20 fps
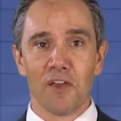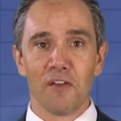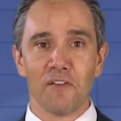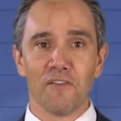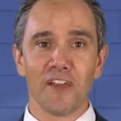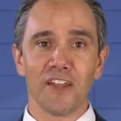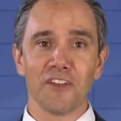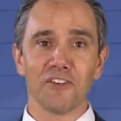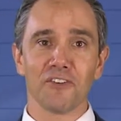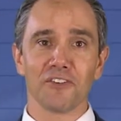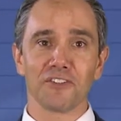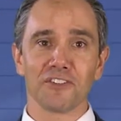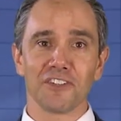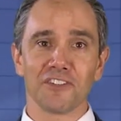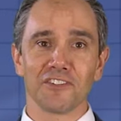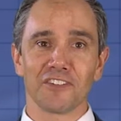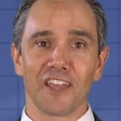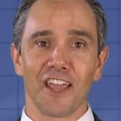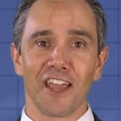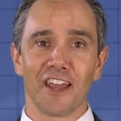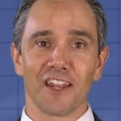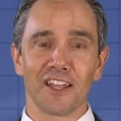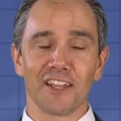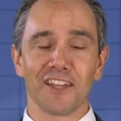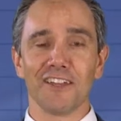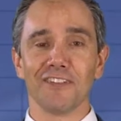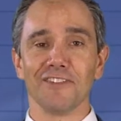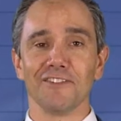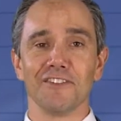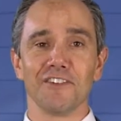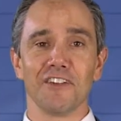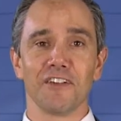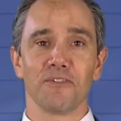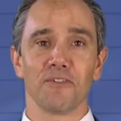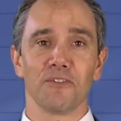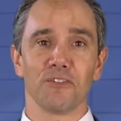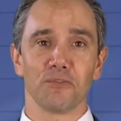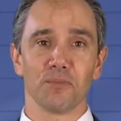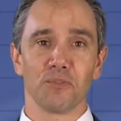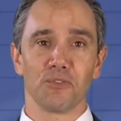Vendor discounting is the
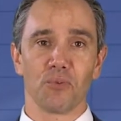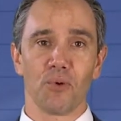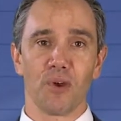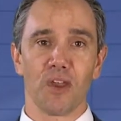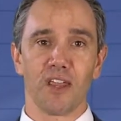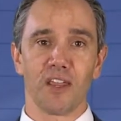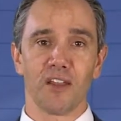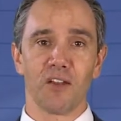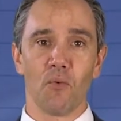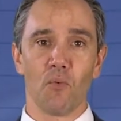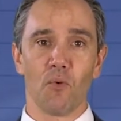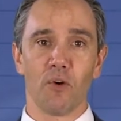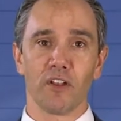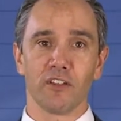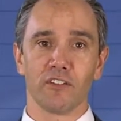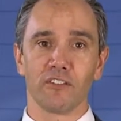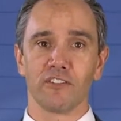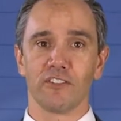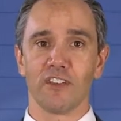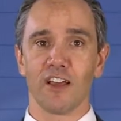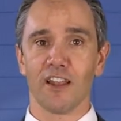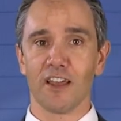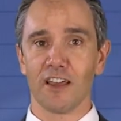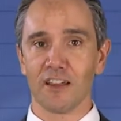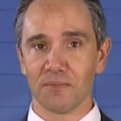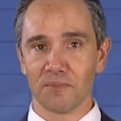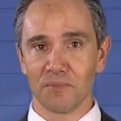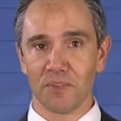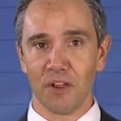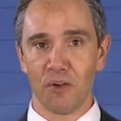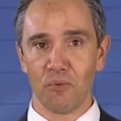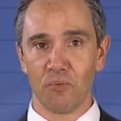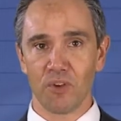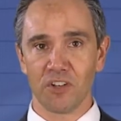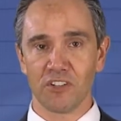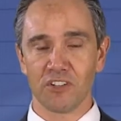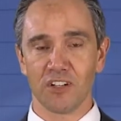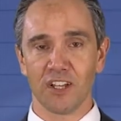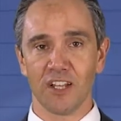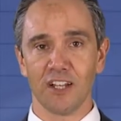difference between what a seller
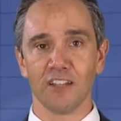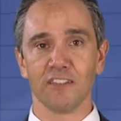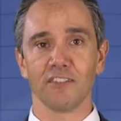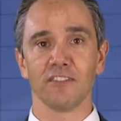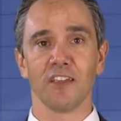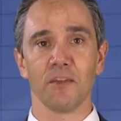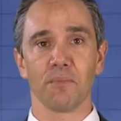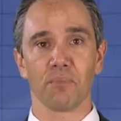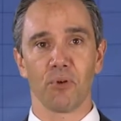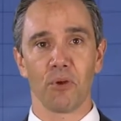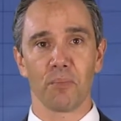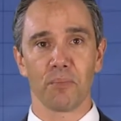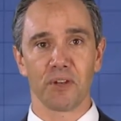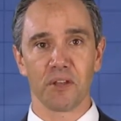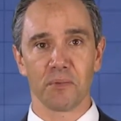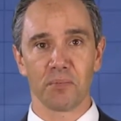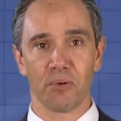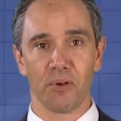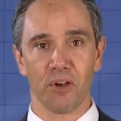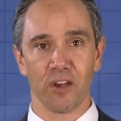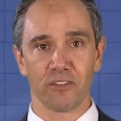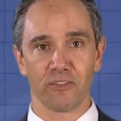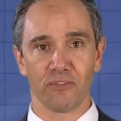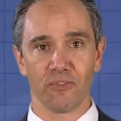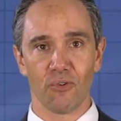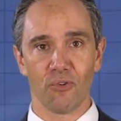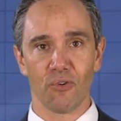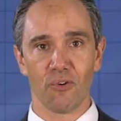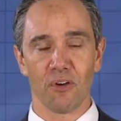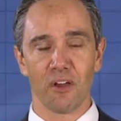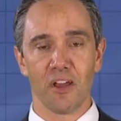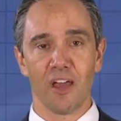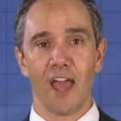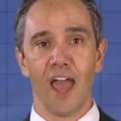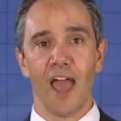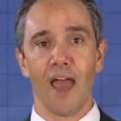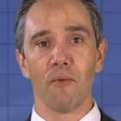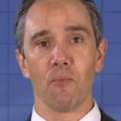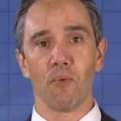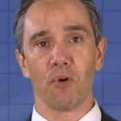originally lists their property price for
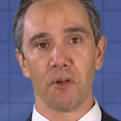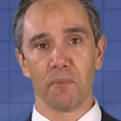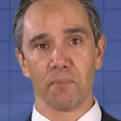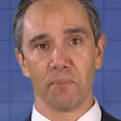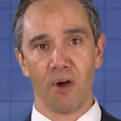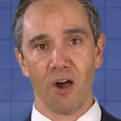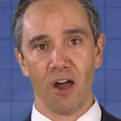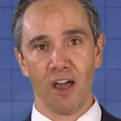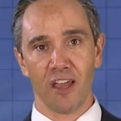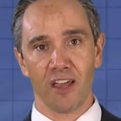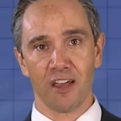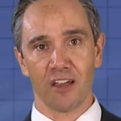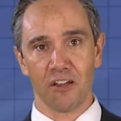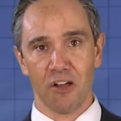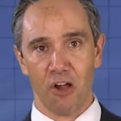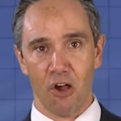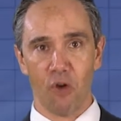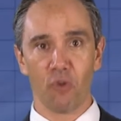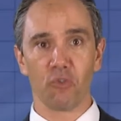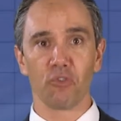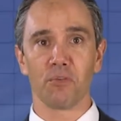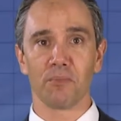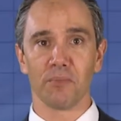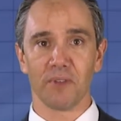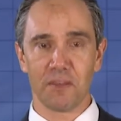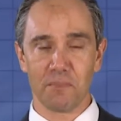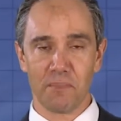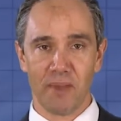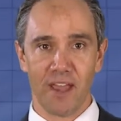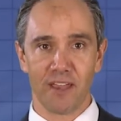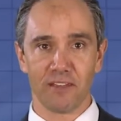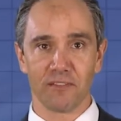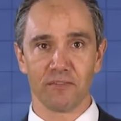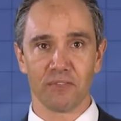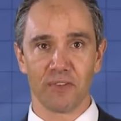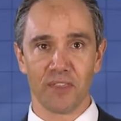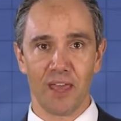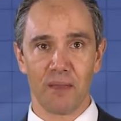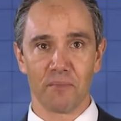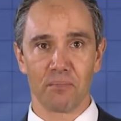and what a buyer ultimately pays
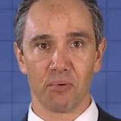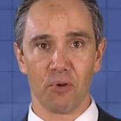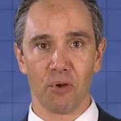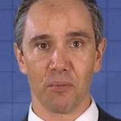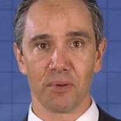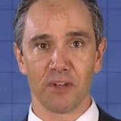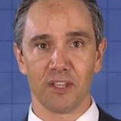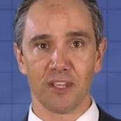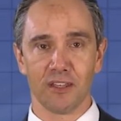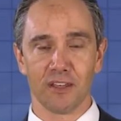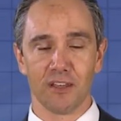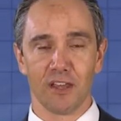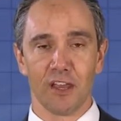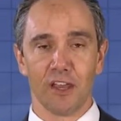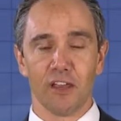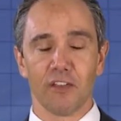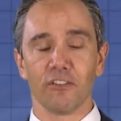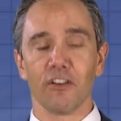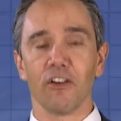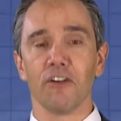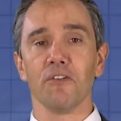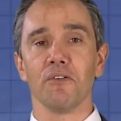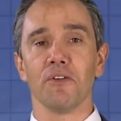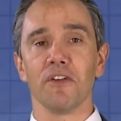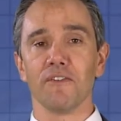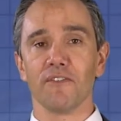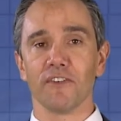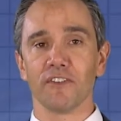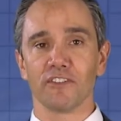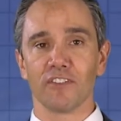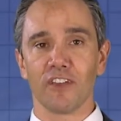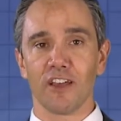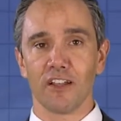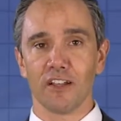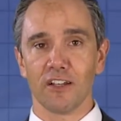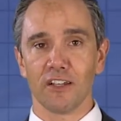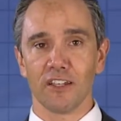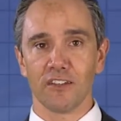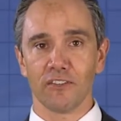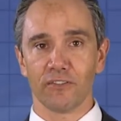for that property. So if a seller
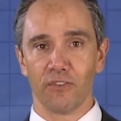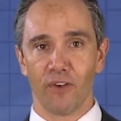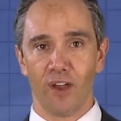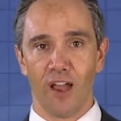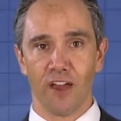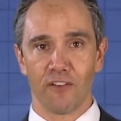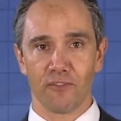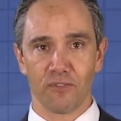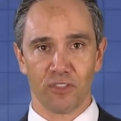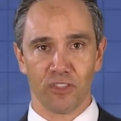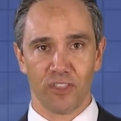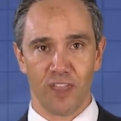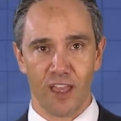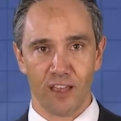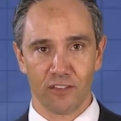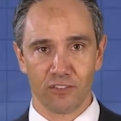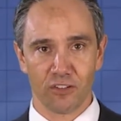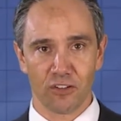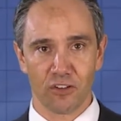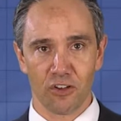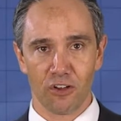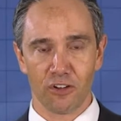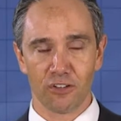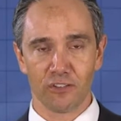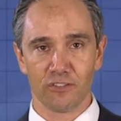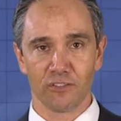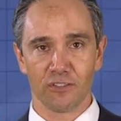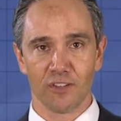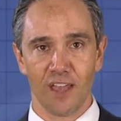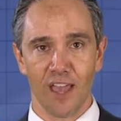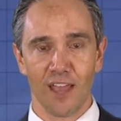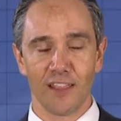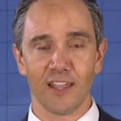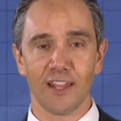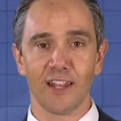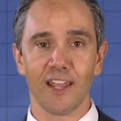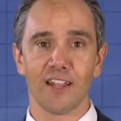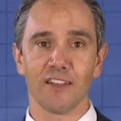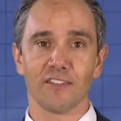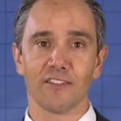lists for $100,000 and then
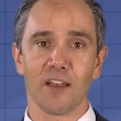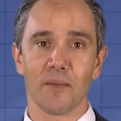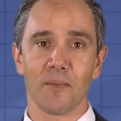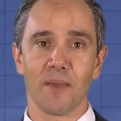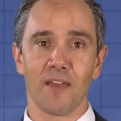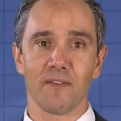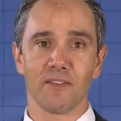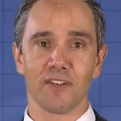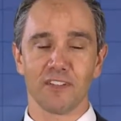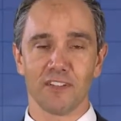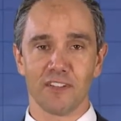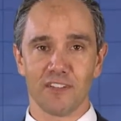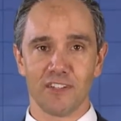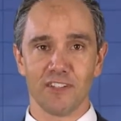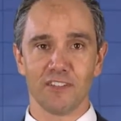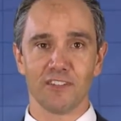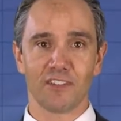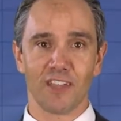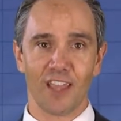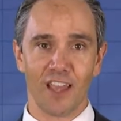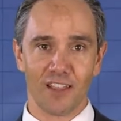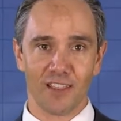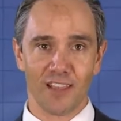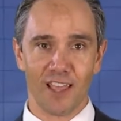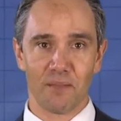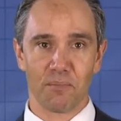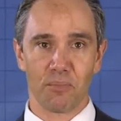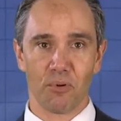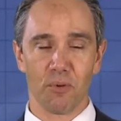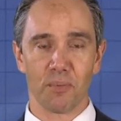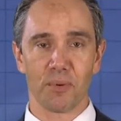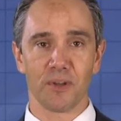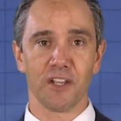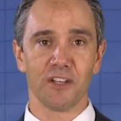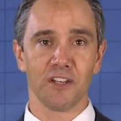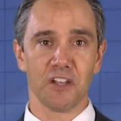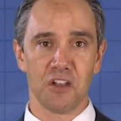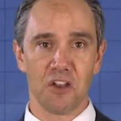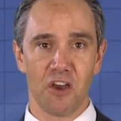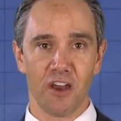ends up having to discount that property
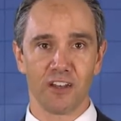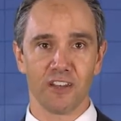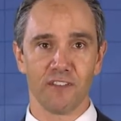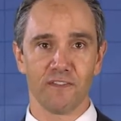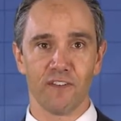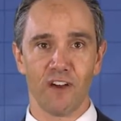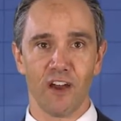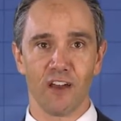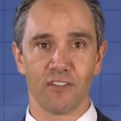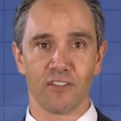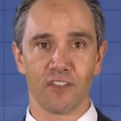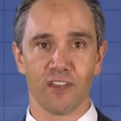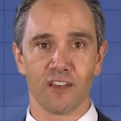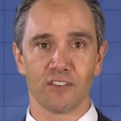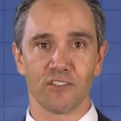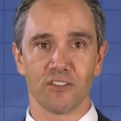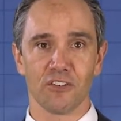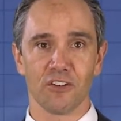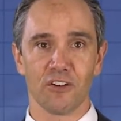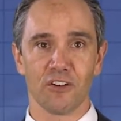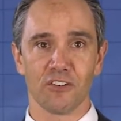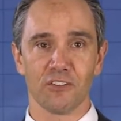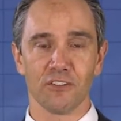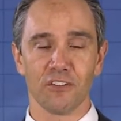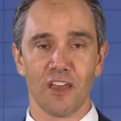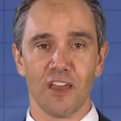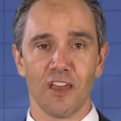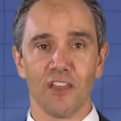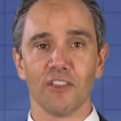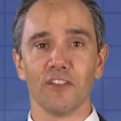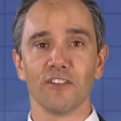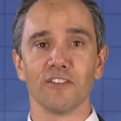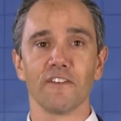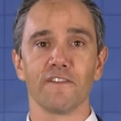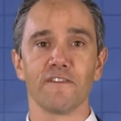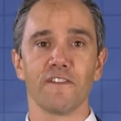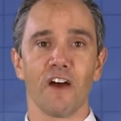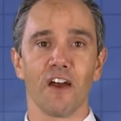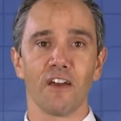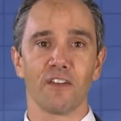to $95,000, there's a
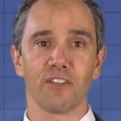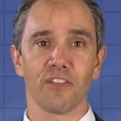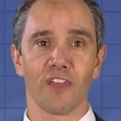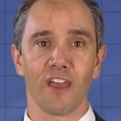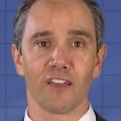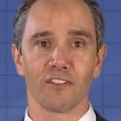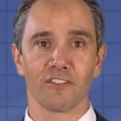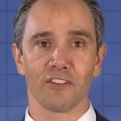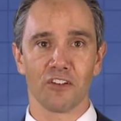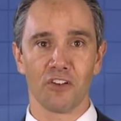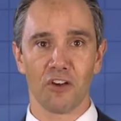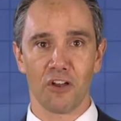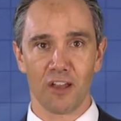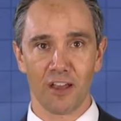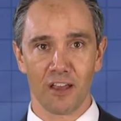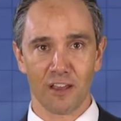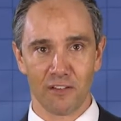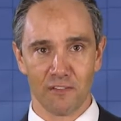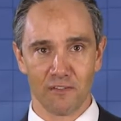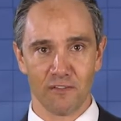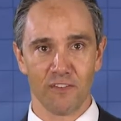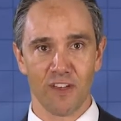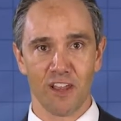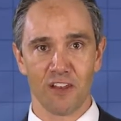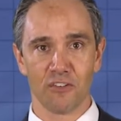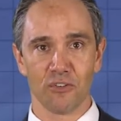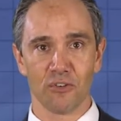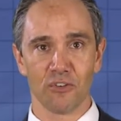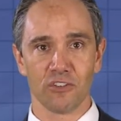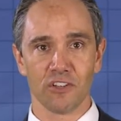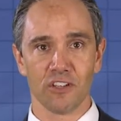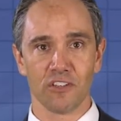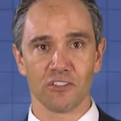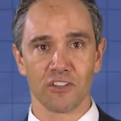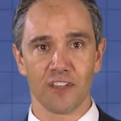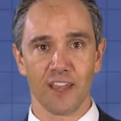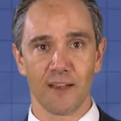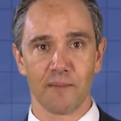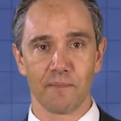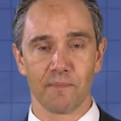$5,000 vendor
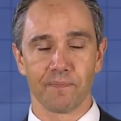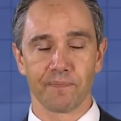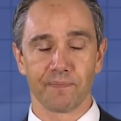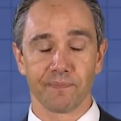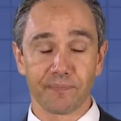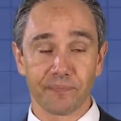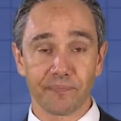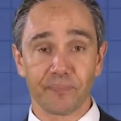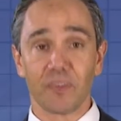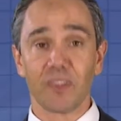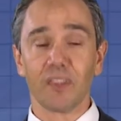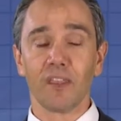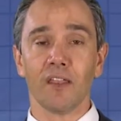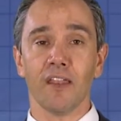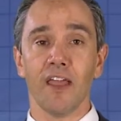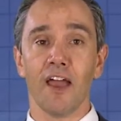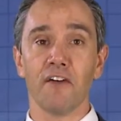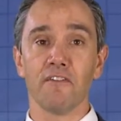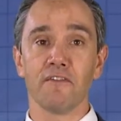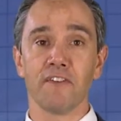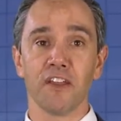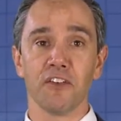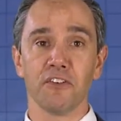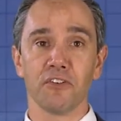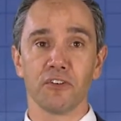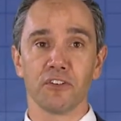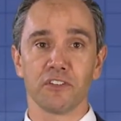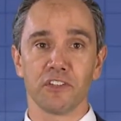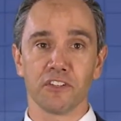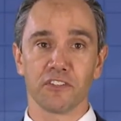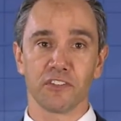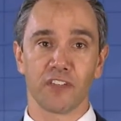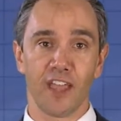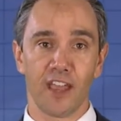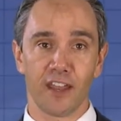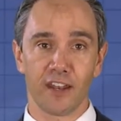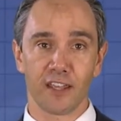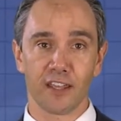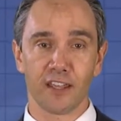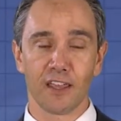discount. Now, vendor
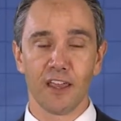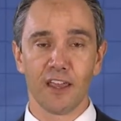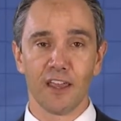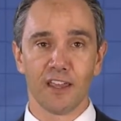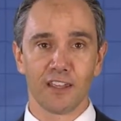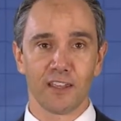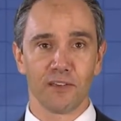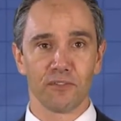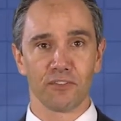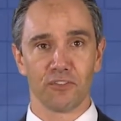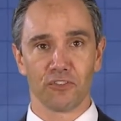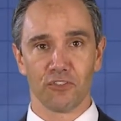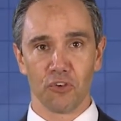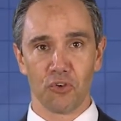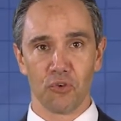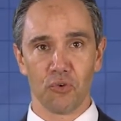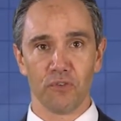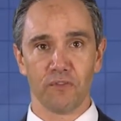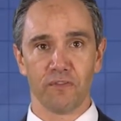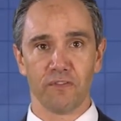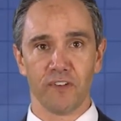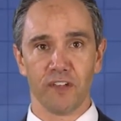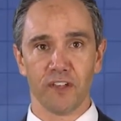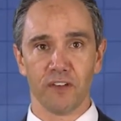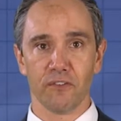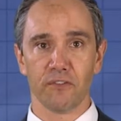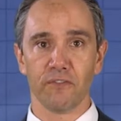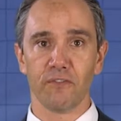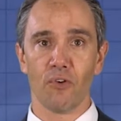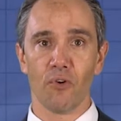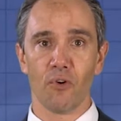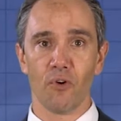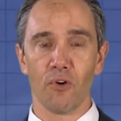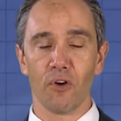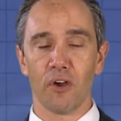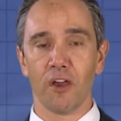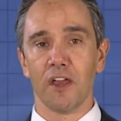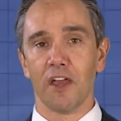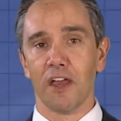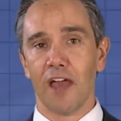discounting gives us a good feel
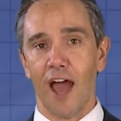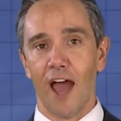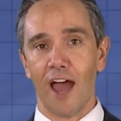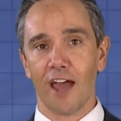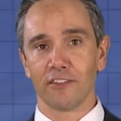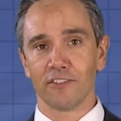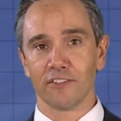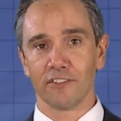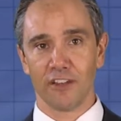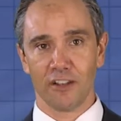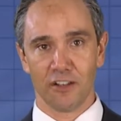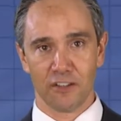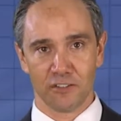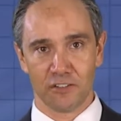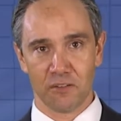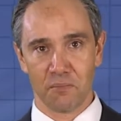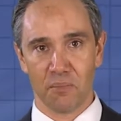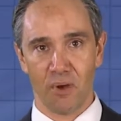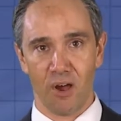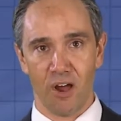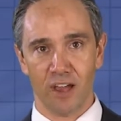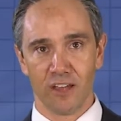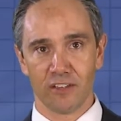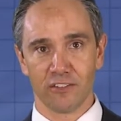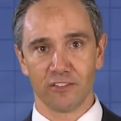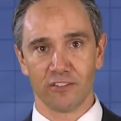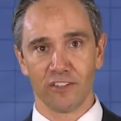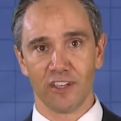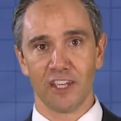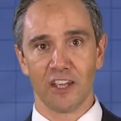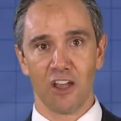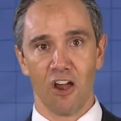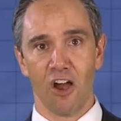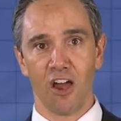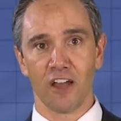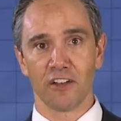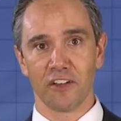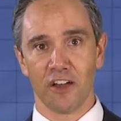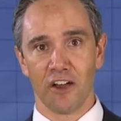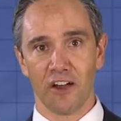for are sellers and buyers seeing
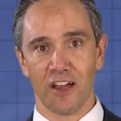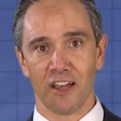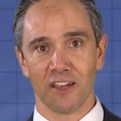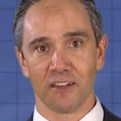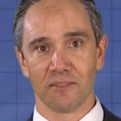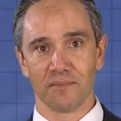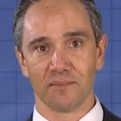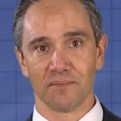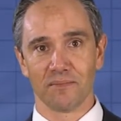eye to eye.